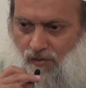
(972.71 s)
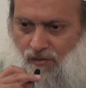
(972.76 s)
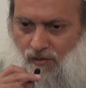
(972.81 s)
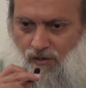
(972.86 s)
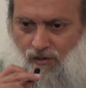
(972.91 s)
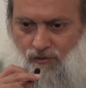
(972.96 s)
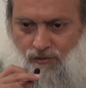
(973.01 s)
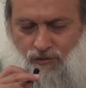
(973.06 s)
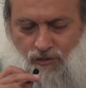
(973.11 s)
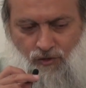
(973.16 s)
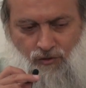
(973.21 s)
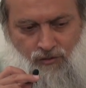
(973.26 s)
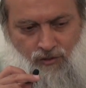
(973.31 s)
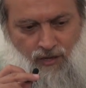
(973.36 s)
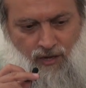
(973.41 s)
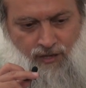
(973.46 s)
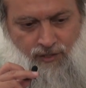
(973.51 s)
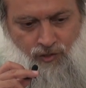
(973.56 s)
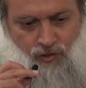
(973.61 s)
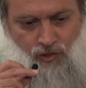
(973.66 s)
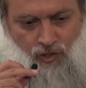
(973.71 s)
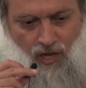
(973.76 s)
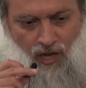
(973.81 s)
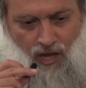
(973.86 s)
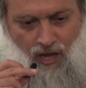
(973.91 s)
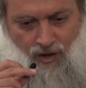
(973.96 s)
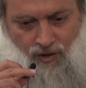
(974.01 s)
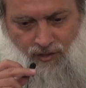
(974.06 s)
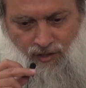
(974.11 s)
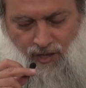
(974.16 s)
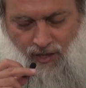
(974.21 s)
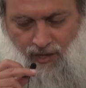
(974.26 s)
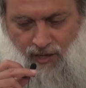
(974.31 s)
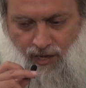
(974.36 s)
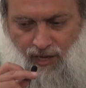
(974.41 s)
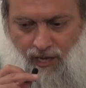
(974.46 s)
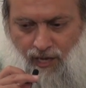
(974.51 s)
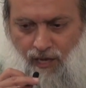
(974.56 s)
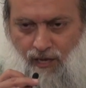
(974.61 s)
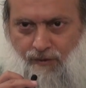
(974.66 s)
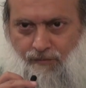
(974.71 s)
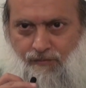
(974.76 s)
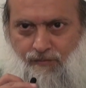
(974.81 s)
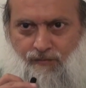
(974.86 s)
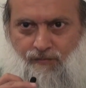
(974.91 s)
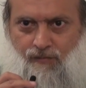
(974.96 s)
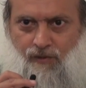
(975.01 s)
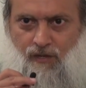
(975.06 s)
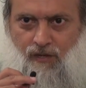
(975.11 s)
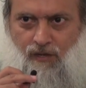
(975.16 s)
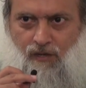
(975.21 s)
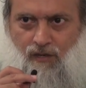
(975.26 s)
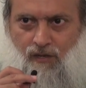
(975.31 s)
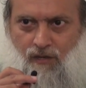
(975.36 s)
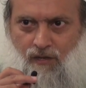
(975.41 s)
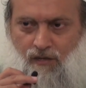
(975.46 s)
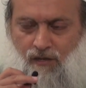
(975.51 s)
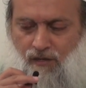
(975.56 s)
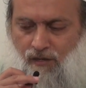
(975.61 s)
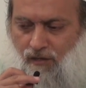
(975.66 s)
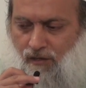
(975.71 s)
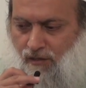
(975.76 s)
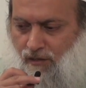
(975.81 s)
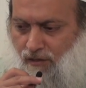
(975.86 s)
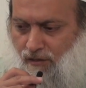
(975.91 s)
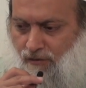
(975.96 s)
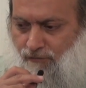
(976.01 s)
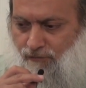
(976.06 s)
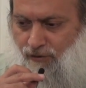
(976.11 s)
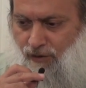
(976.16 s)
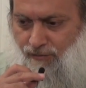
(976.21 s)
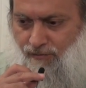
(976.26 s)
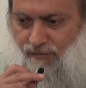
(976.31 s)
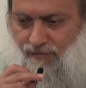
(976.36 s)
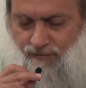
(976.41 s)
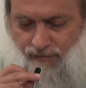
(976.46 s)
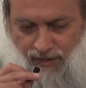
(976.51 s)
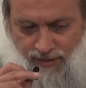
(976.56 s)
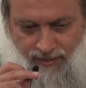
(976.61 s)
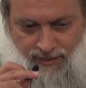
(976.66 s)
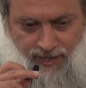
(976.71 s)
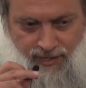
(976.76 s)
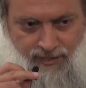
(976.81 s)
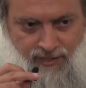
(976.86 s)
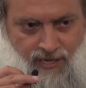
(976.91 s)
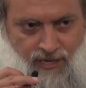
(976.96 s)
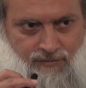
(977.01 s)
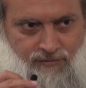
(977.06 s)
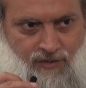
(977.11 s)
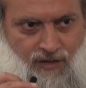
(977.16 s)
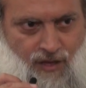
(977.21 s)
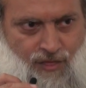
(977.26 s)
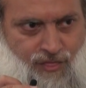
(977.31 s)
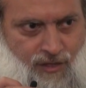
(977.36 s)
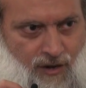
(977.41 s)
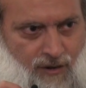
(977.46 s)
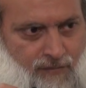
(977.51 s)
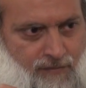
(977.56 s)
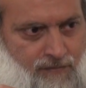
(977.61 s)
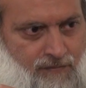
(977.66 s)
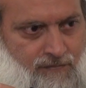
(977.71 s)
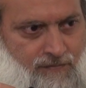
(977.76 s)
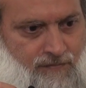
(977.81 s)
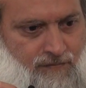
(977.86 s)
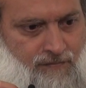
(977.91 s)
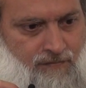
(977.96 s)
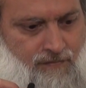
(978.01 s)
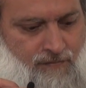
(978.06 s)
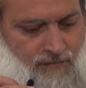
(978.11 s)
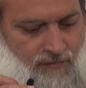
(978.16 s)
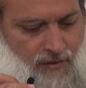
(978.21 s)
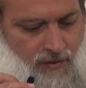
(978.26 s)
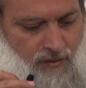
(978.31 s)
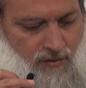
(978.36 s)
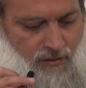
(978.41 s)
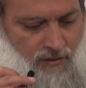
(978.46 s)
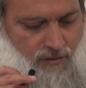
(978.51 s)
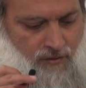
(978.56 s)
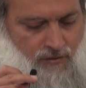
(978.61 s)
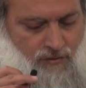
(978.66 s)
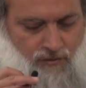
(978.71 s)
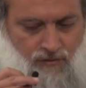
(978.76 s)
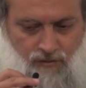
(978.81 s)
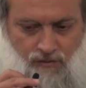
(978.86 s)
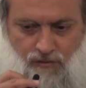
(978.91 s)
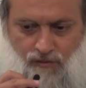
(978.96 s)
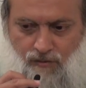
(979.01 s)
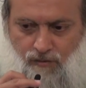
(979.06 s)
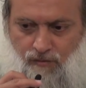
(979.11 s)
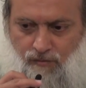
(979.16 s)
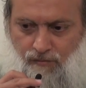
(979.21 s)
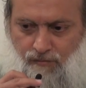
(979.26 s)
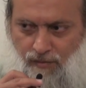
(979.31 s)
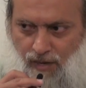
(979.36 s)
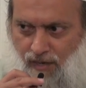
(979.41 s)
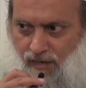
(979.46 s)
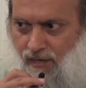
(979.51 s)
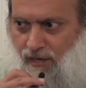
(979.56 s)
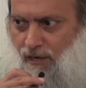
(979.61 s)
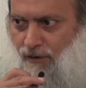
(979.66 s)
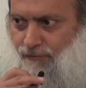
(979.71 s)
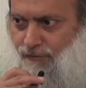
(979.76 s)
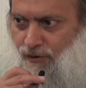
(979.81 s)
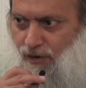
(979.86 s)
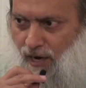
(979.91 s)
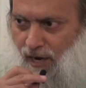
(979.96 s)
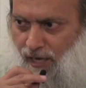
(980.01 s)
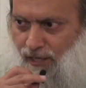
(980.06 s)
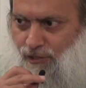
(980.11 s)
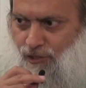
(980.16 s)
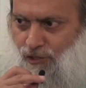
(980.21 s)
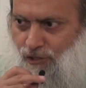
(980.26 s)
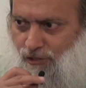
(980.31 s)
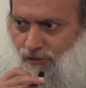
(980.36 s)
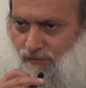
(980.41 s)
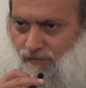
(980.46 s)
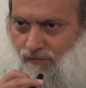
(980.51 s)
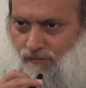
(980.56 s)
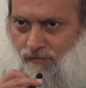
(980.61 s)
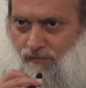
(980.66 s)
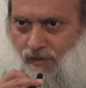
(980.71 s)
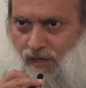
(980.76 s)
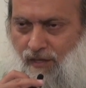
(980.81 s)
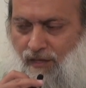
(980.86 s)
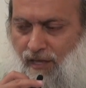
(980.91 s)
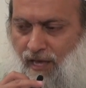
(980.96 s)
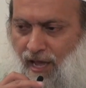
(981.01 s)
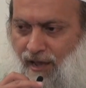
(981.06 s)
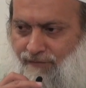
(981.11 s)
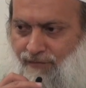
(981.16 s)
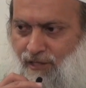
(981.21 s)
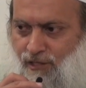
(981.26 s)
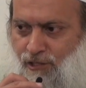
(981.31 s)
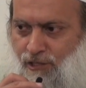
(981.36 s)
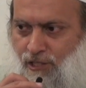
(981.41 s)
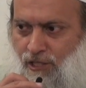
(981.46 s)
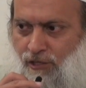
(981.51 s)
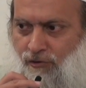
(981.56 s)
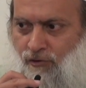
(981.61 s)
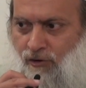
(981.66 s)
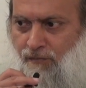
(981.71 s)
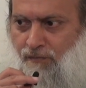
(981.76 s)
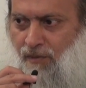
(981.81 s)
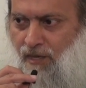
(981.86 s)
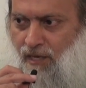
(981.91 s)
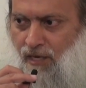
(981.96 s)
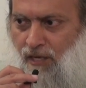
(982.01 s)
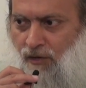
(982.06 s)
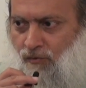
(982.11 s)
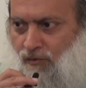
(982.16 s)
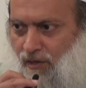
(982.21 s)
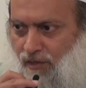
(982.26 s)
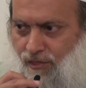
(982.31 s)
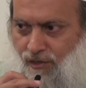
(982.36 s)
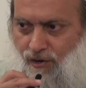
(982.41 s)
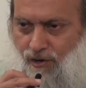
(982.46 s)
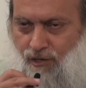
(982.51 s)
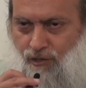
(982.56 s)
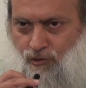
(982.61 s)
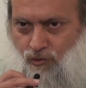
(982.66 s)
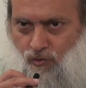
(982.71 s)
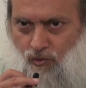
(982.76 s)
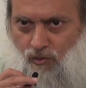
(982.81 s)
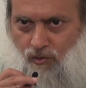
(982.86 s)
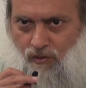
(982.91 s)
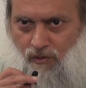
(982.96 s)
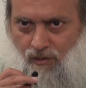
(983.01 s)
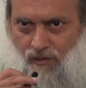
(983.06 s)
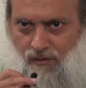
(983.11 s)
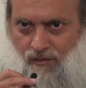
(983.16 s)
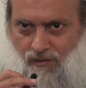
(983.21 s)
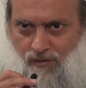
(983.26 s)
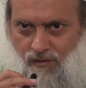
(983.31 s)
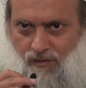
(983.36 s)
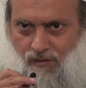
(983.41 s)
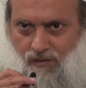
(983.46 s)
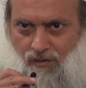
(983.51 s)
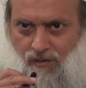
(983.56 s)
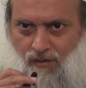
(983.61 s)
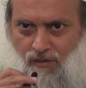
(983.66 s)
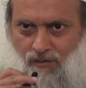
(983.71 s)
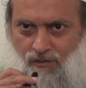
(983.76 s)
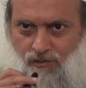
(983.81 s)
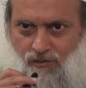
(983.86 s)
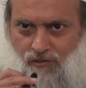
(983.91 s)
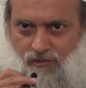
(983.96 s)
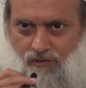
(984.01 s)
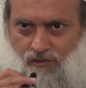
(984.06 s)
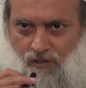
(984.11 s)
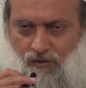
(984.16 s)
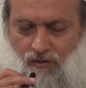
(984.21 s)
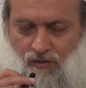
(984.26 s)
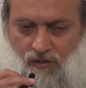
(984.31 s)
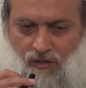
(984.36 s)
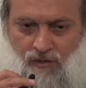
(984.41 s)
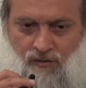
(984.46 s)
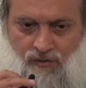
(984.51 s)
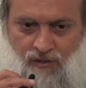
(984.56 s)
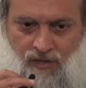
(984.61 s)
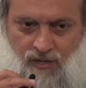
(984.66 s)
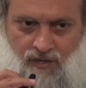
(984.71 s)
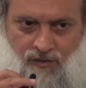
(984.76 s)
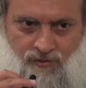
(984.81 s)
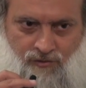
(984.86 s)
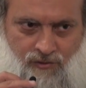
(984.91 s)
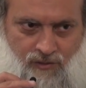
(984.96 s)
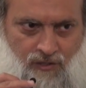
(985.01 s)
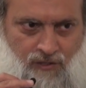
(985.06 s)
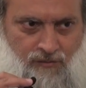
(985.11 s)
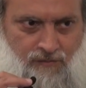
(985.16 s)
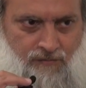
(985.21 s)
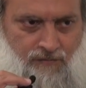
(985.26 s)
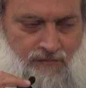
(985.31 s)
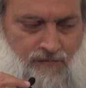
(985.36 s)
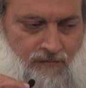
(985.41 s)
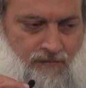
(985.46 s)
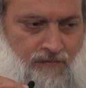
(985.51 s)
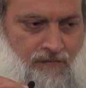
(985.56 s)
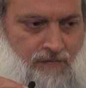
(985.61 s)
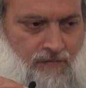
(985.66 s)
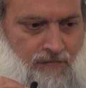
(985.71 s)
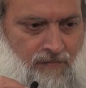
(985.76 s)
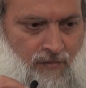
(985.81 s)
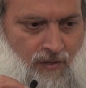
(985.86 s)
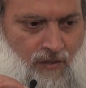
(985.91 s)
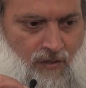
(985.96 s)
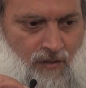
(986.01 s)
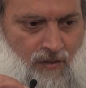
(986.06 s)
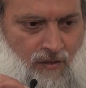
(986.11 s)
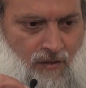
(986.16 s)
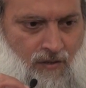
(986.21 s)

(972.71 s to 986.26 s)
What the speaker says: you know, so the Ansar, they came from, at that time, Yathrib to Mecca for Hajj, and they have this secret meeting with Rasulullah sallallahu alaihi wasallam.